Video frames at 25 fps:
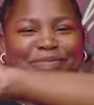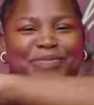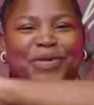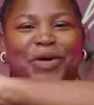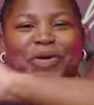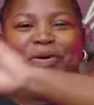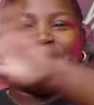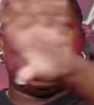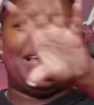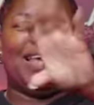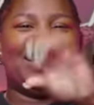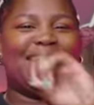
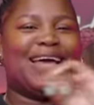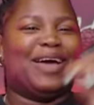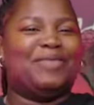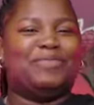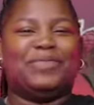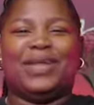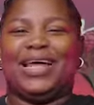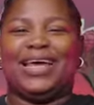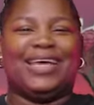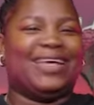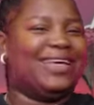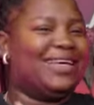Okay,
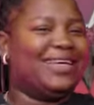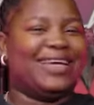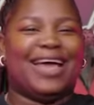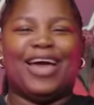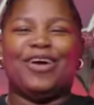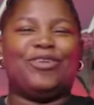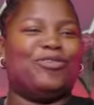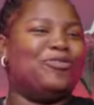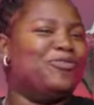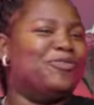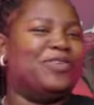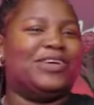I'm lying.
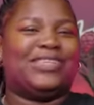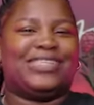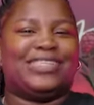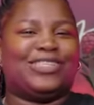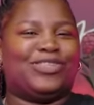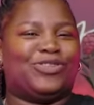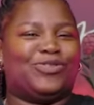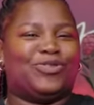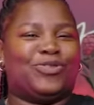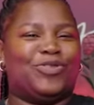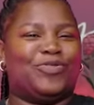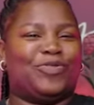I don't know. It's
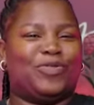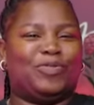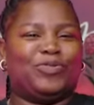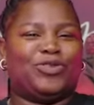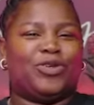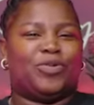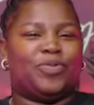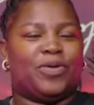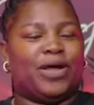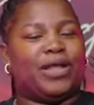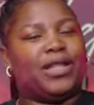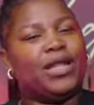Togo from
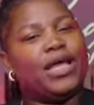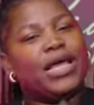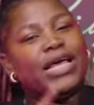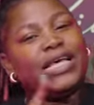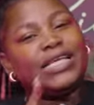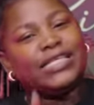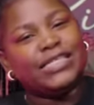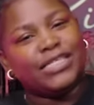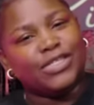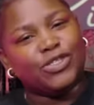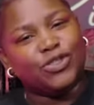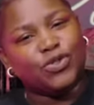ShopRite.
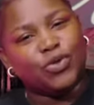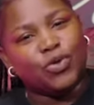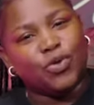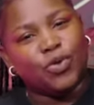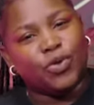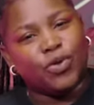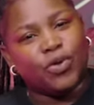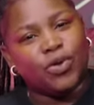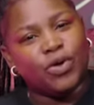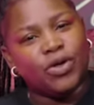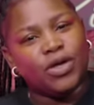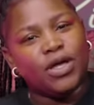Sis
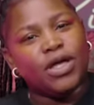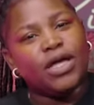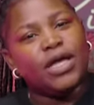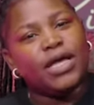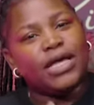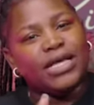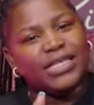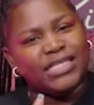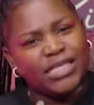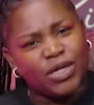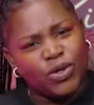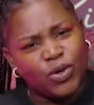Togo.
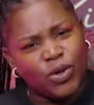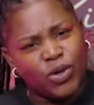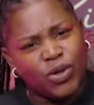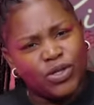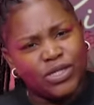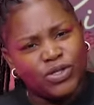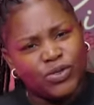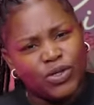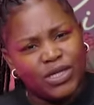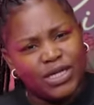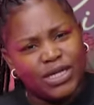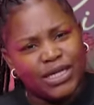
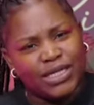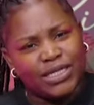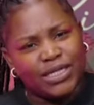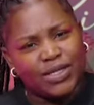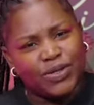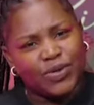Okay.